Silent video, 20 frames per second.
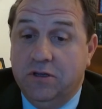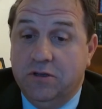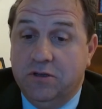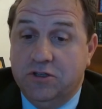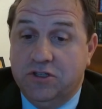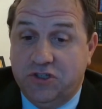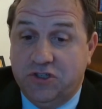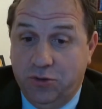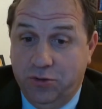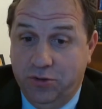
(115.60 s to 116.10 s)

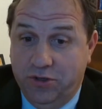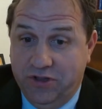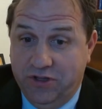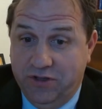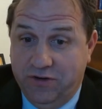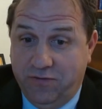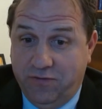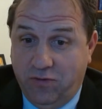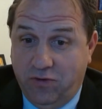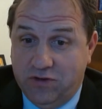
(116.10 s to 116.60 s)
sued in the
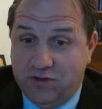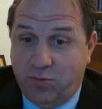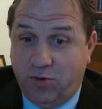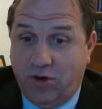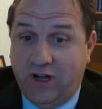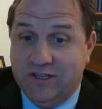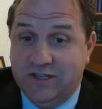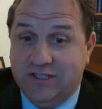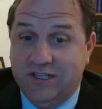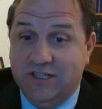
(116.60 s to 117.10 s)
divorce
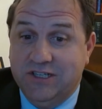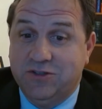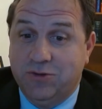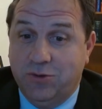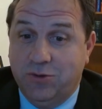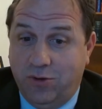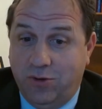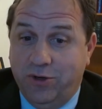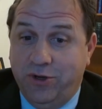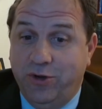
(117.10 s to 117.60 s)
process
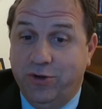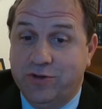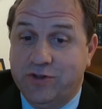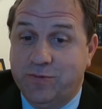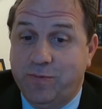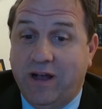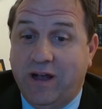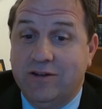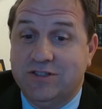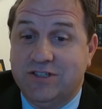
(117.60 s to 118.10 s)
or your
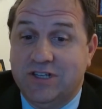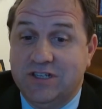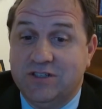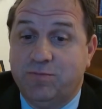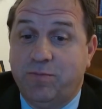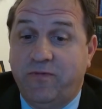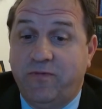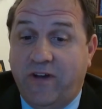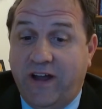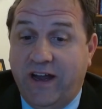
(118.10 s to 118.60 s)
spouse has
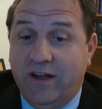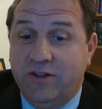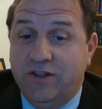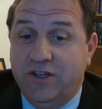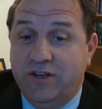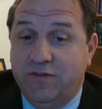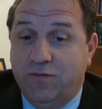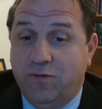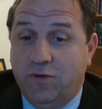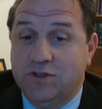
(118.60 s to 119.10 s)
filed the
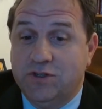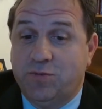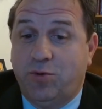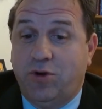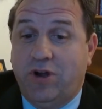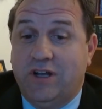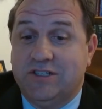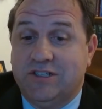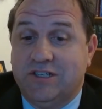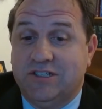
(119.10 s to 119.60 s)
divorce
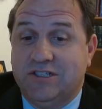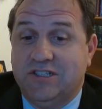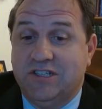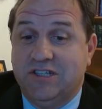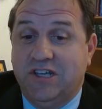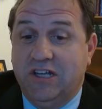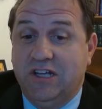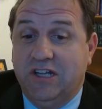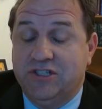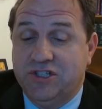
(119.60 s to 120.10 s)
process
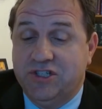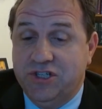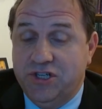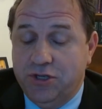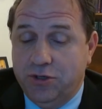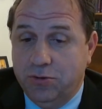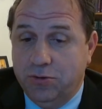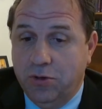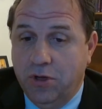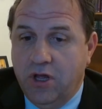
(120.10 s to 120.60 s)
against
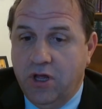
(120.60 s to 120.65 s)
you,